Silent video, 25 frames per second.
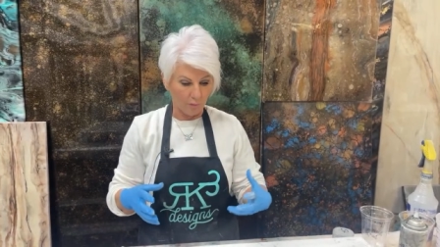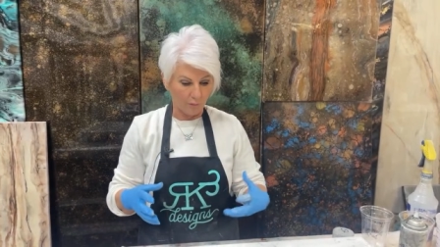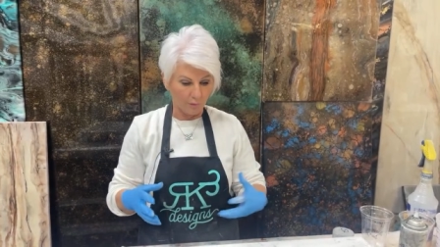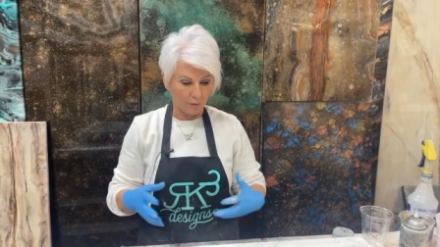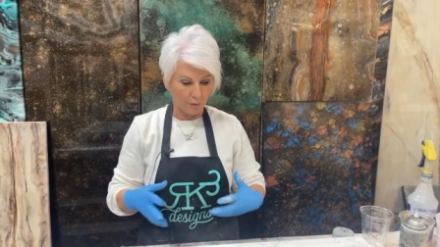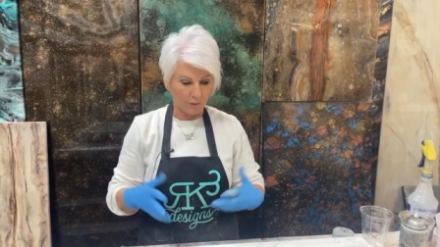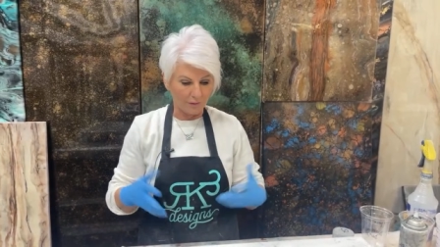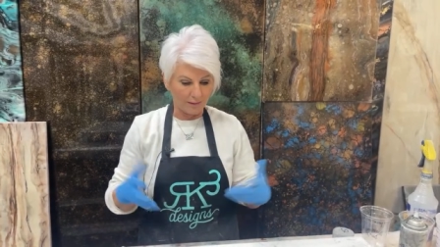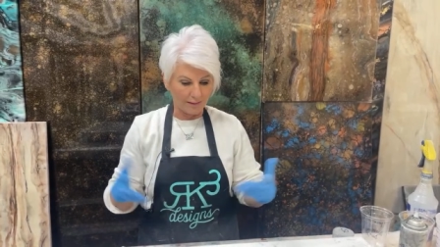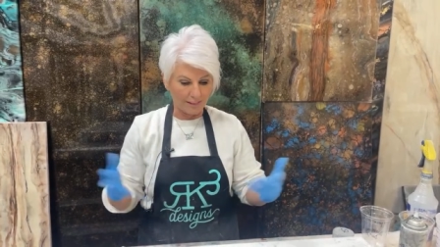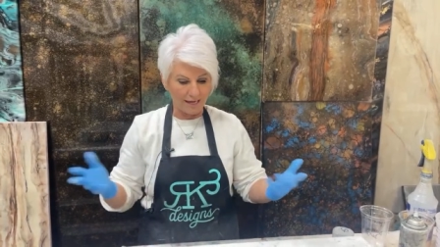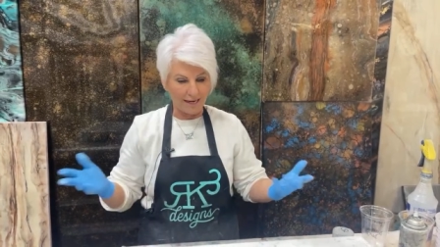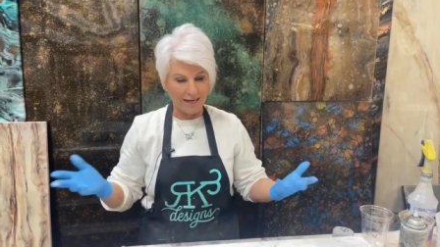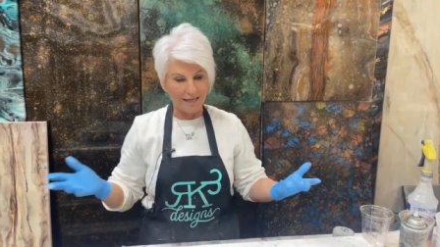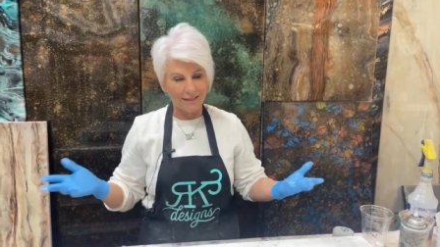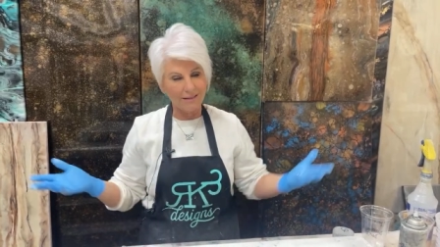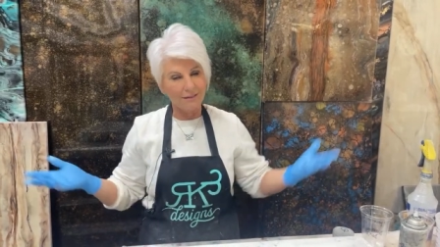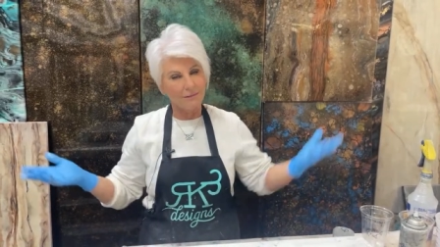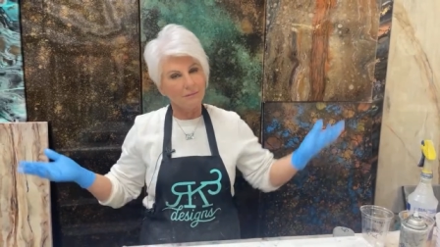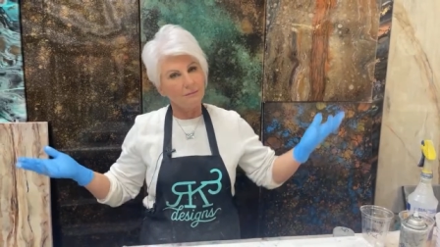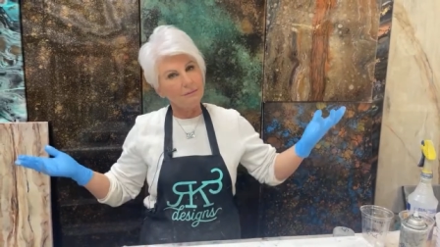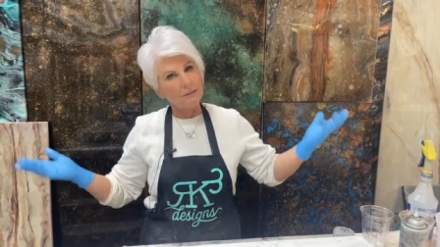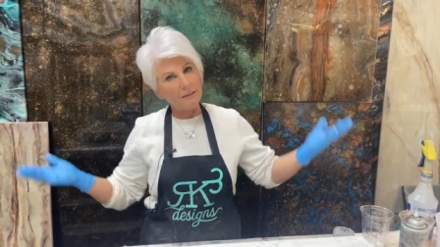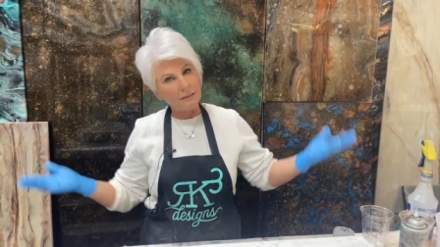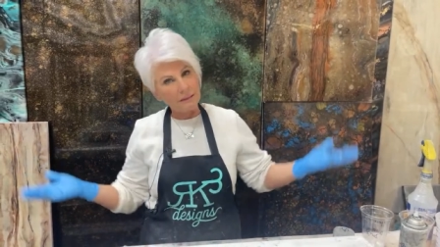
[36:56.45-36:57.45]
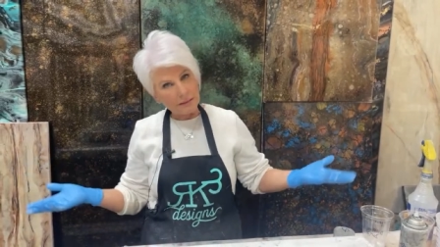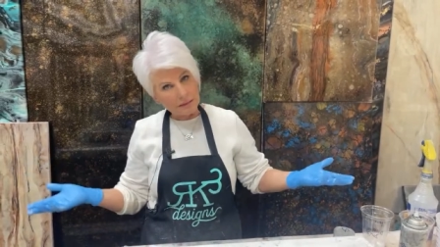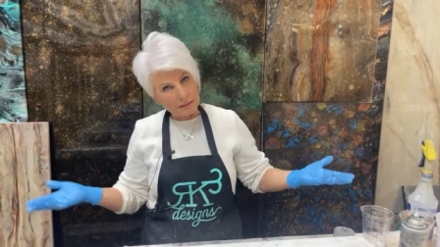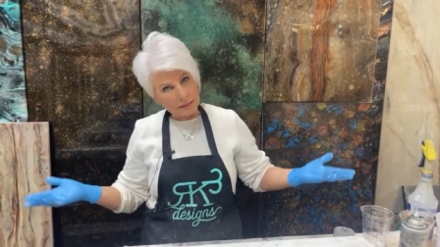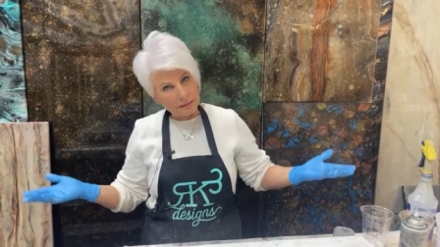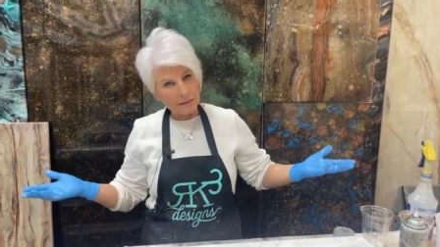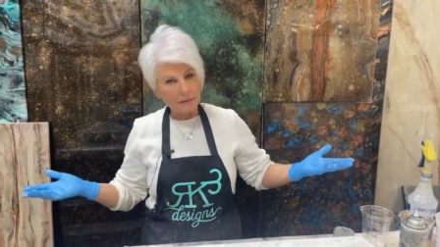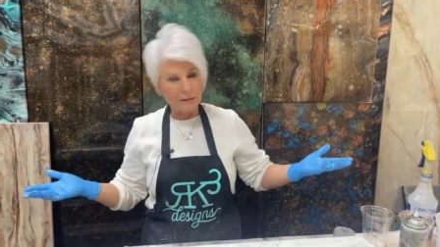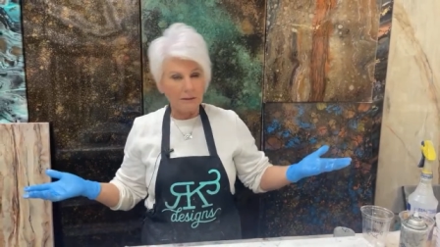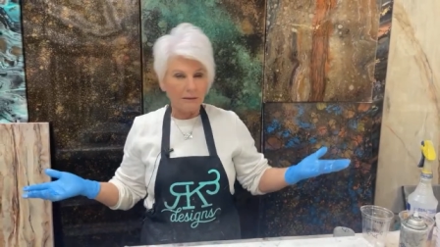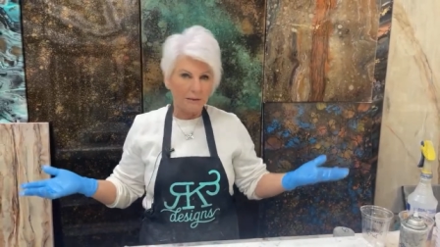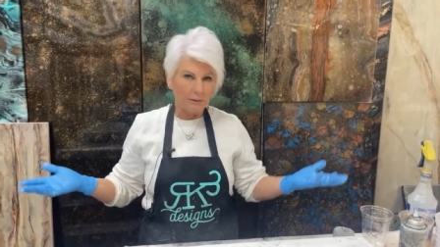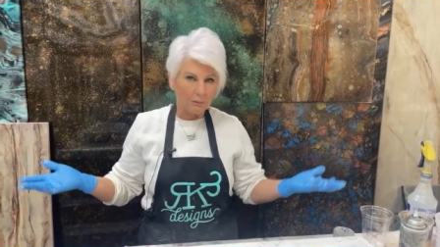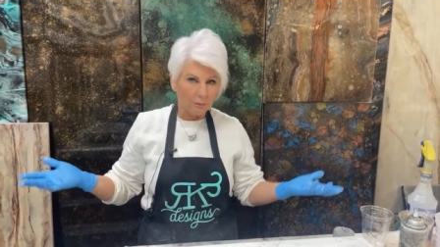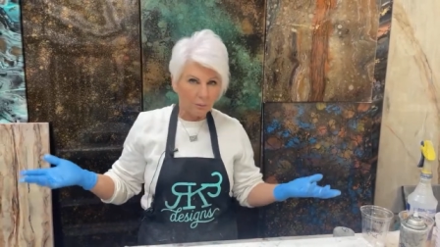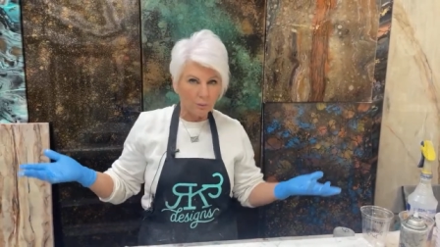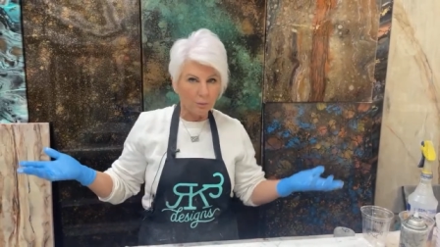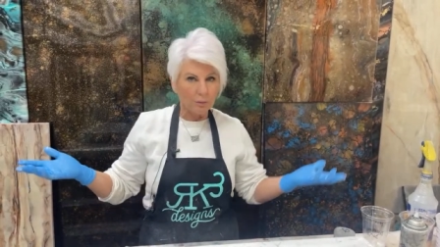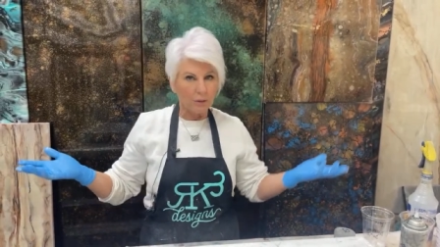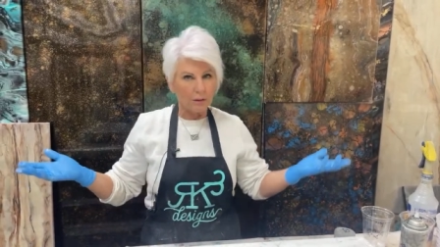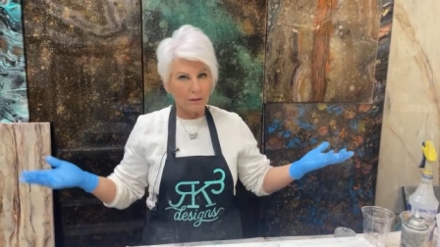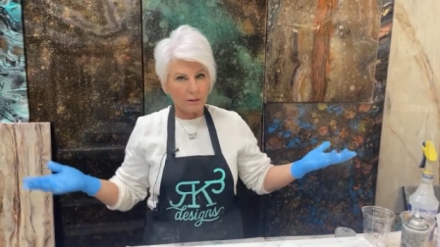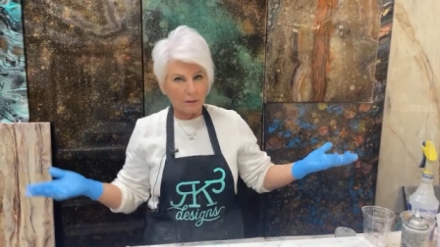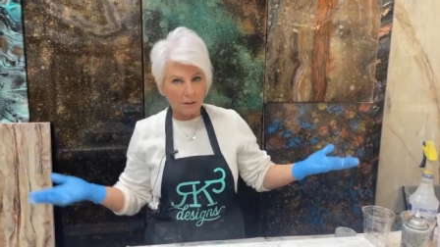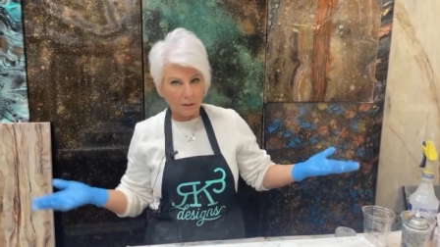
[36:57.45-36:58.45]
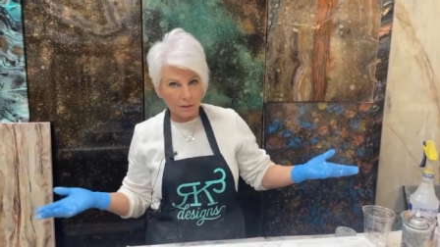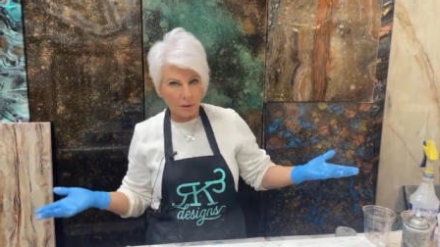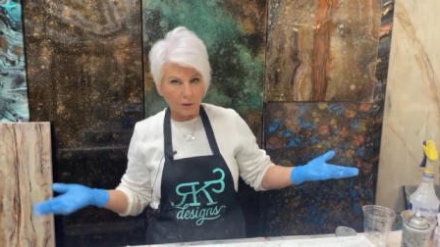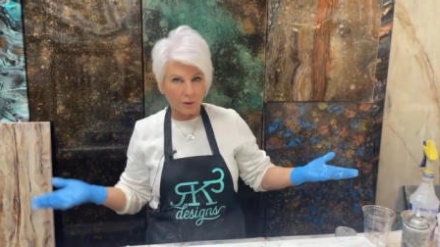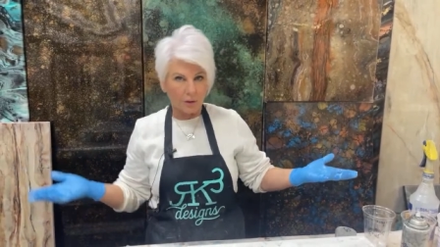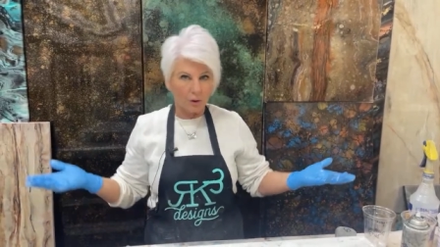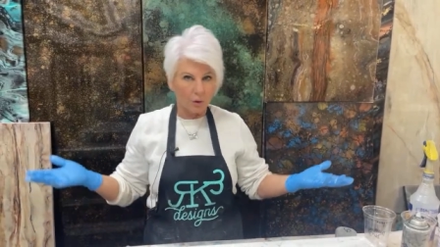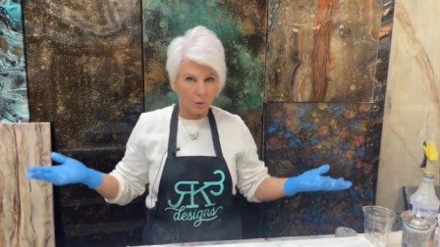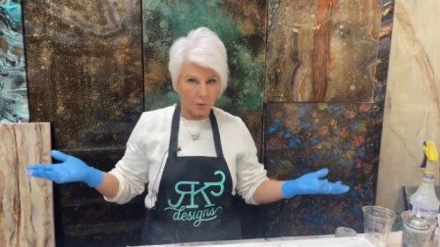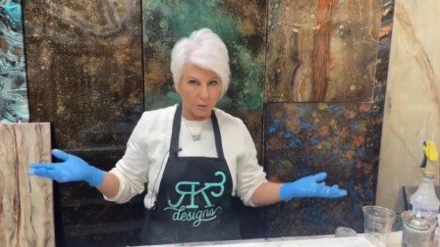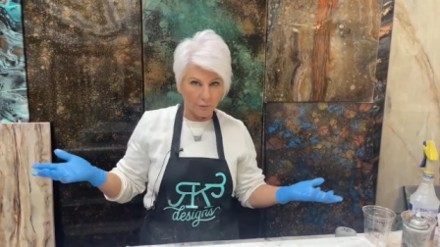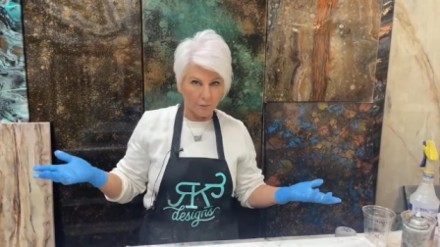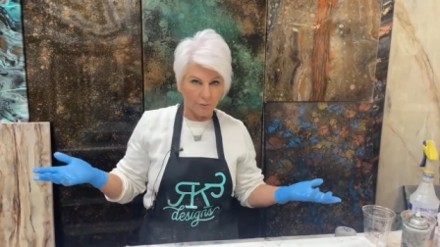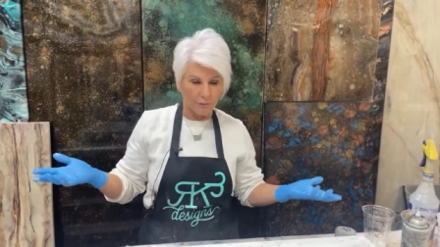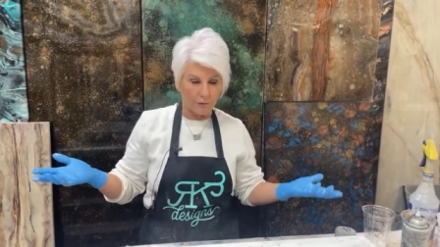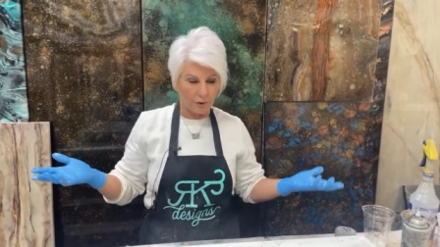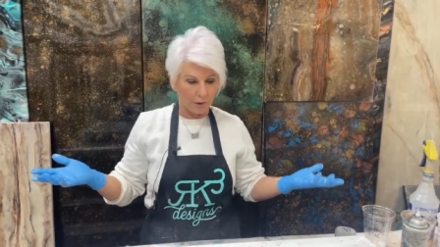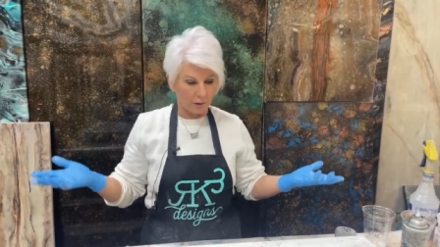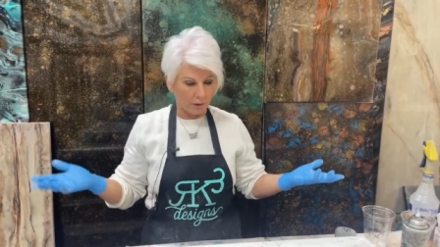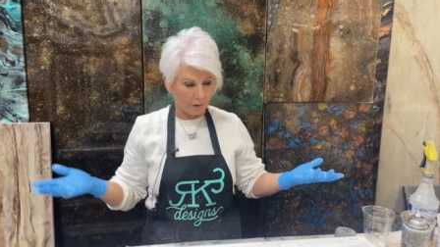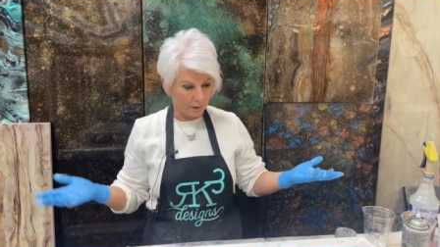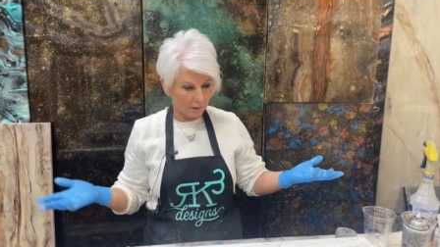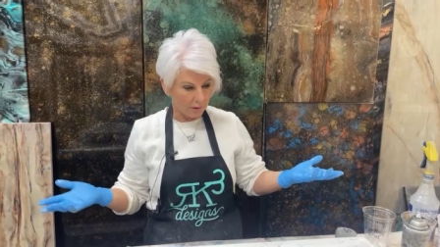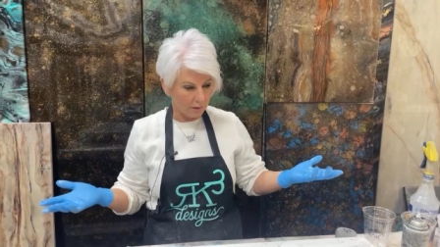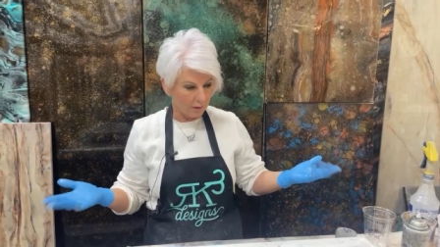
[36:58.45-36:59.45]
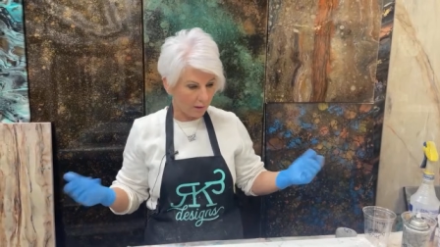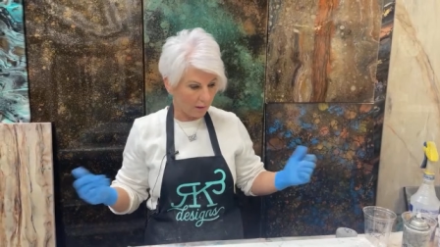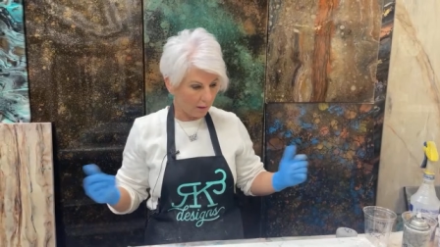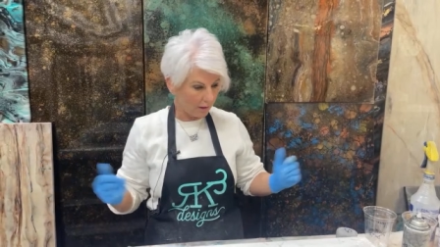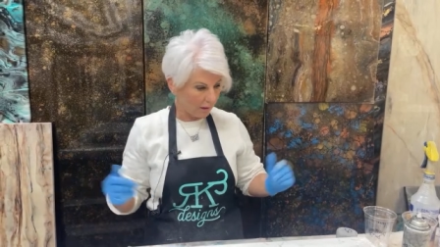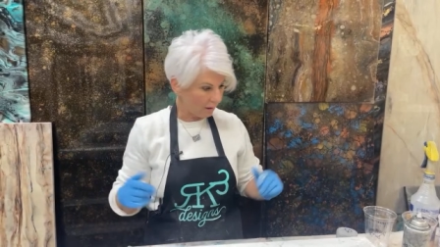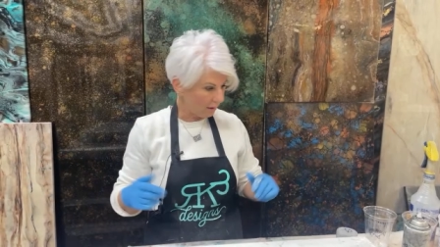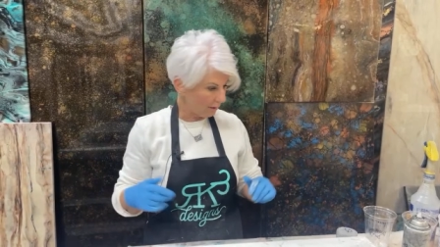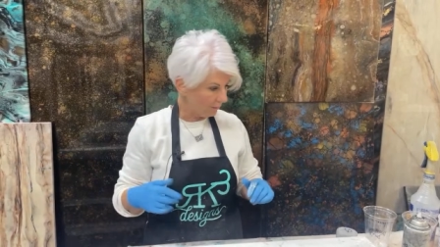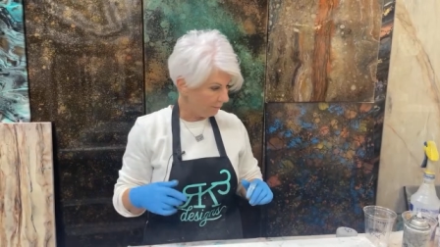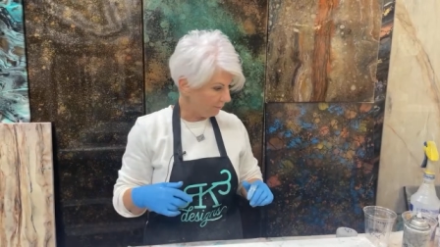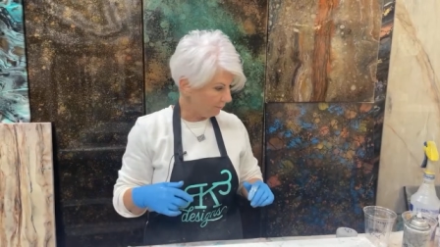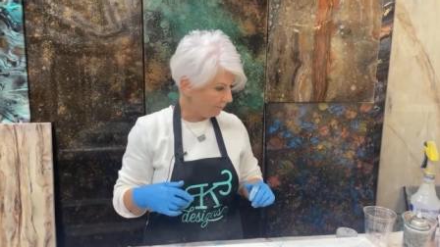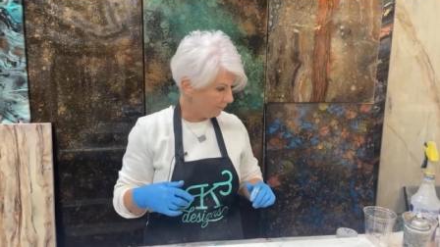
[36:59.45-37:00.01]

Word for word: So it's kind of what look you're going for. Um,